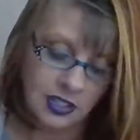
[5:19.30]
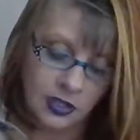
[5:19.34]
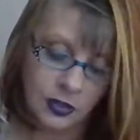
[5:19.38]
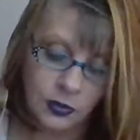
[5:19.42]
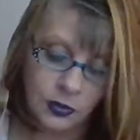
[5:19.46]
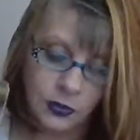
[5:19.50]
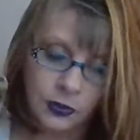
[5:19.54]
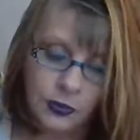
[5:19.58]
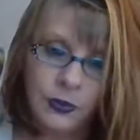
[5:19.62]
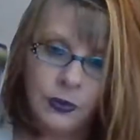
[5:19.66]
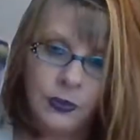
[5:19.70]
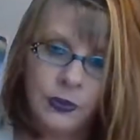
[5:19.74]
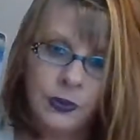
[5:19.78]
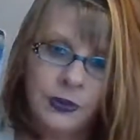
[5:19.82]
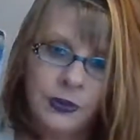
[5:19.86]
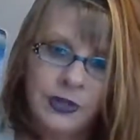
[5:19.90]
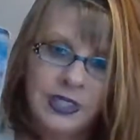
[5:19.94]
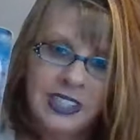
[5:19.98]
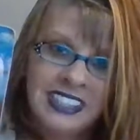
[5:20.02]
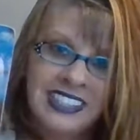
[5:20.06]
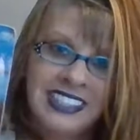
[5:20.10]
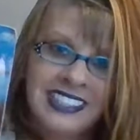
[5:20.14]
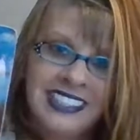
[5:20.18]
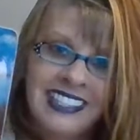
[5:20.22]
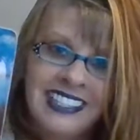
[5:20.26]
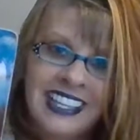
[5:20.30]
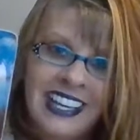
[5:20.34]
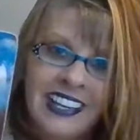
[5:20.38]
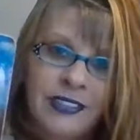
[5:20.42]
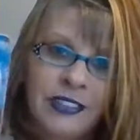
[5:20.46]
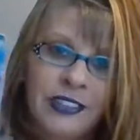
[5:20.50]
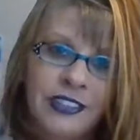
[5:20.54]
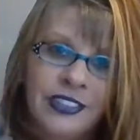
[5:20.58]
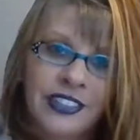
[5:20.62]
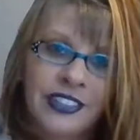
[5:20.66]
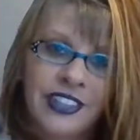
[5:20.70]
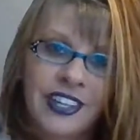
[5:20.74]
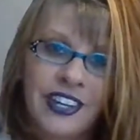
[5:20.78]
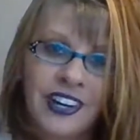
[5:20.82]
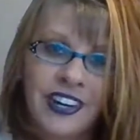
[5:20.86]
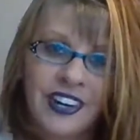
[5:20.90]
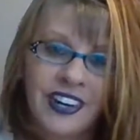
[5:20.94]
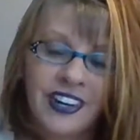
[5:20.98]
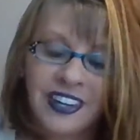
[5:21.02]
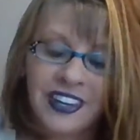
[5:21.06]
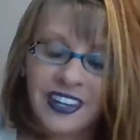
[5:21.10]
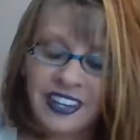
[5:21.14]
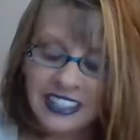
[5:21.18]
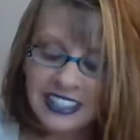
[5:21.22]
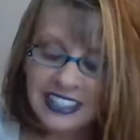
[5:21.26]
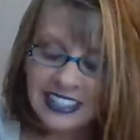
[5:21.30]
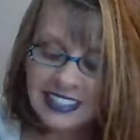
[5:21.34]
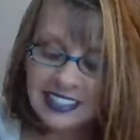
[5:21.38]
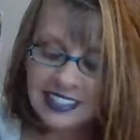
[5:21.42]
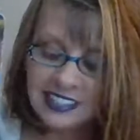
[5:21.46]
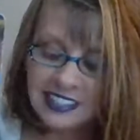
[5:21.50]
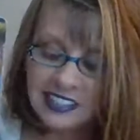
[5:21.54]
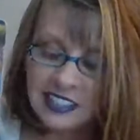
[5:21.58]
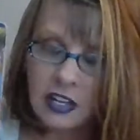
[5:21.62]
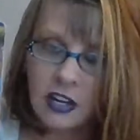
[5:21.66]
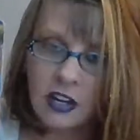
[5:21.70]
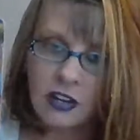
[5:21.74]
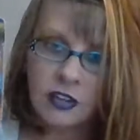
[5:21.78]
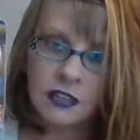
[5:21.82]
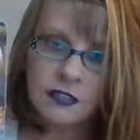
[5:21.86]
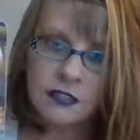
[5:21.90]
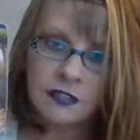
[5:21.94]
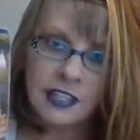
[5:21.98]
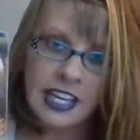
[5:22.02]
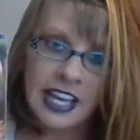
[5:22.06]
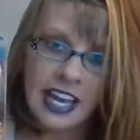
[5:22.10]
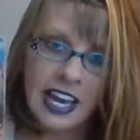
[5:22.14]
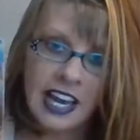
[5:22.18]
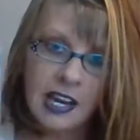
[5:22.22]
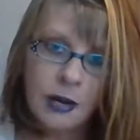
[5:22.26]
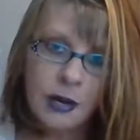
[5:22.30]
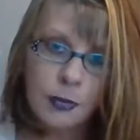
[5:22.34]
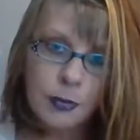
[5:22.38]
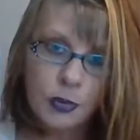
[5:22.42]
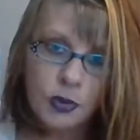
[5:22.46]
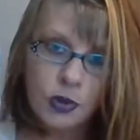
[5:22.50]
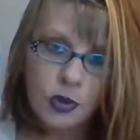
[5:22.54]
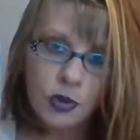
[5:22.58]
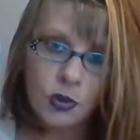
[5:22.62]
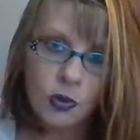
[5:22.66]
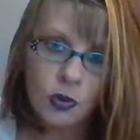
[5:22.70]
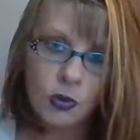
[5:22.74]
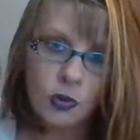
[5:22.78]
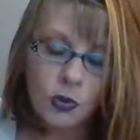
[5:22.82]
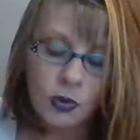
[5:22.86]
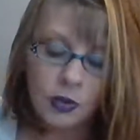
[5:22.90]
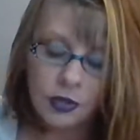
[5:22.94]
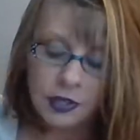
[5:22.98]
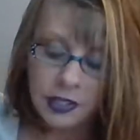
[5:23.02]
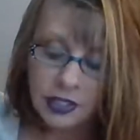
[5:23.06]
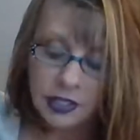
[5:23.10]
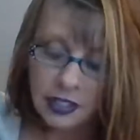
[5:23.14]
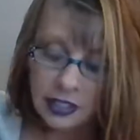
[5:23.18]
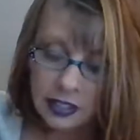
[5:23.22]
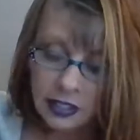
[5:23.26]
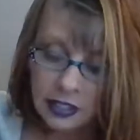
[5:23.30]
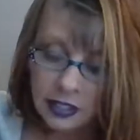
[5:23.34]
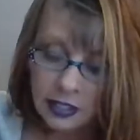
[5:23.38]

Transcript: Ooh, the devil card. This is the card of Capricorn.